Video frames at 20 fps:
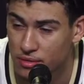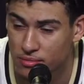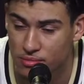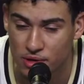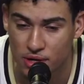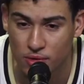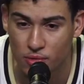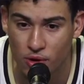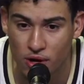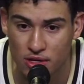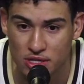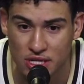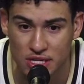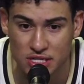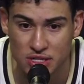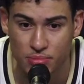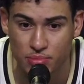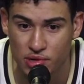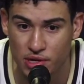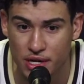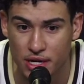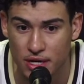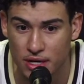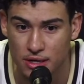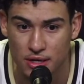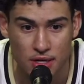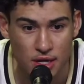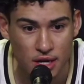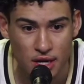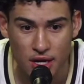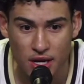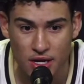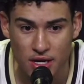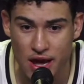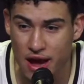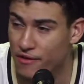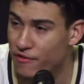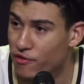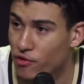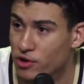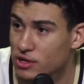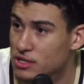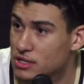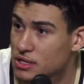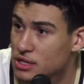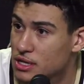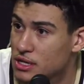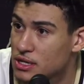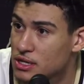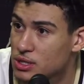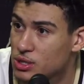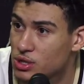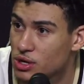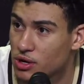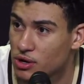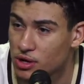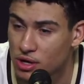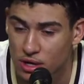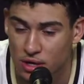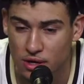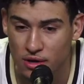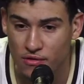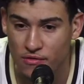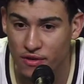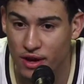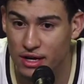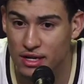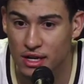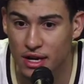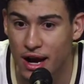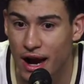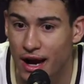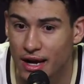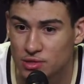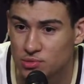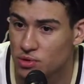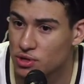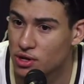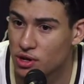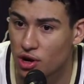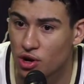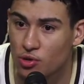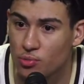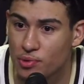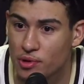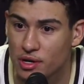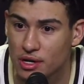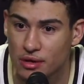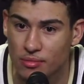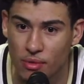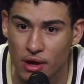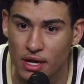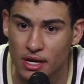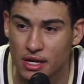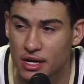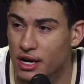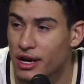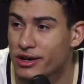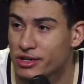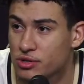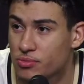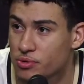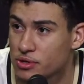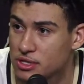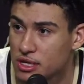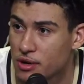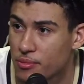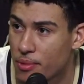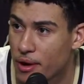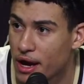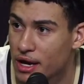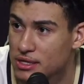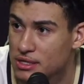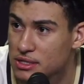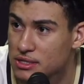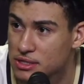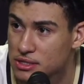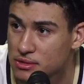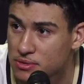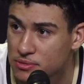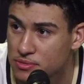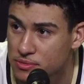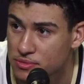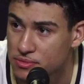being well-disciplined and not forcing things, you know, finding guys when they're open and making 100% passes.